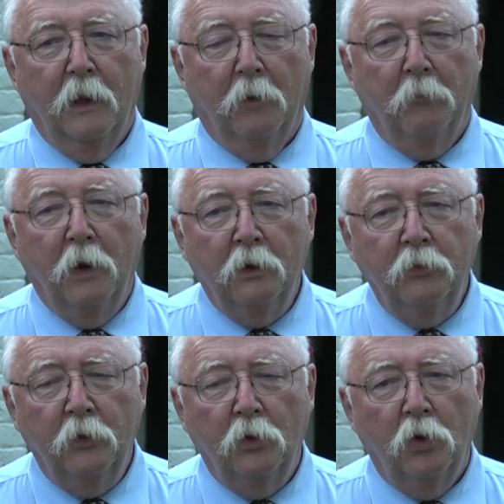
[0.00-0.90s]

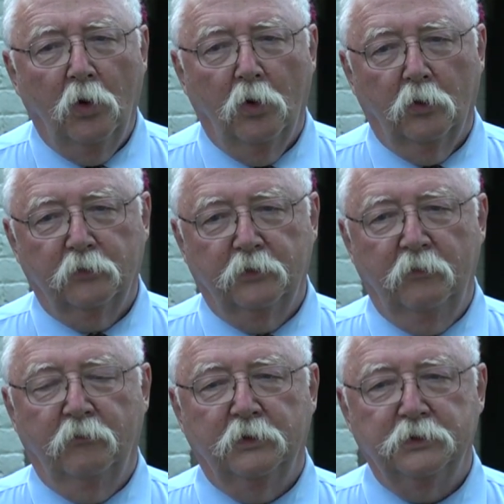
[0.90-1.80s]
Among the laws
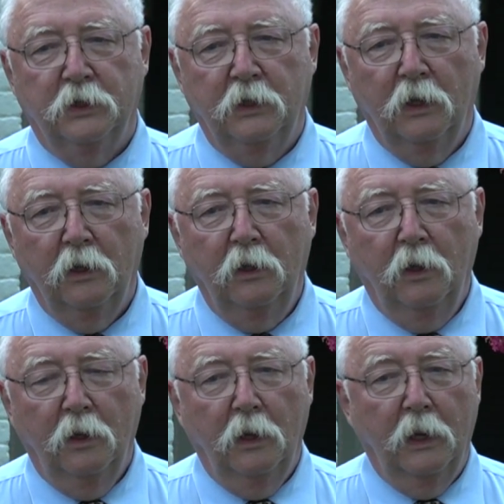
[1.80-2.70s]
in Virginia,
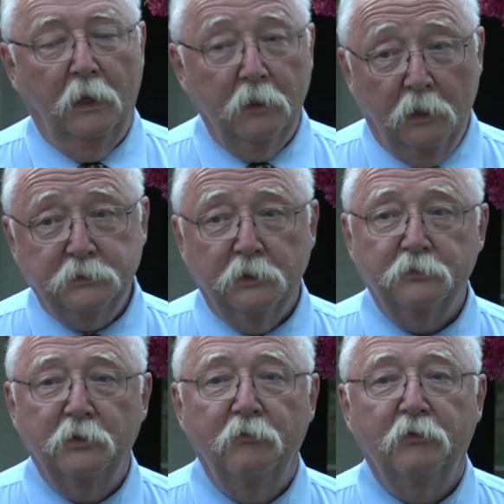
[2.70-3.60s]
and not
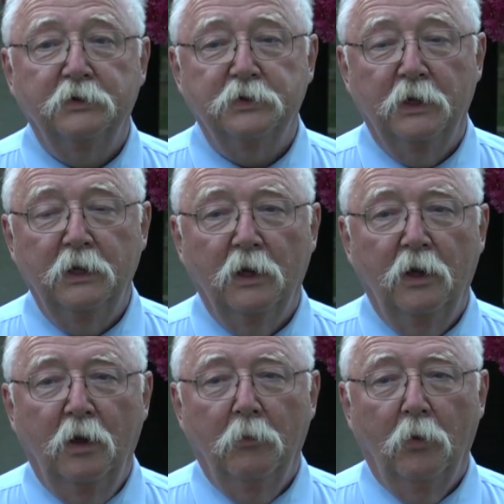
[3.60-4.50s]
just in Virginia,
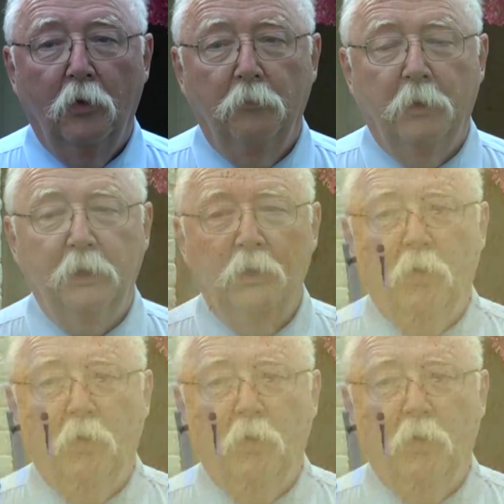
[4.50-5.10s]
but in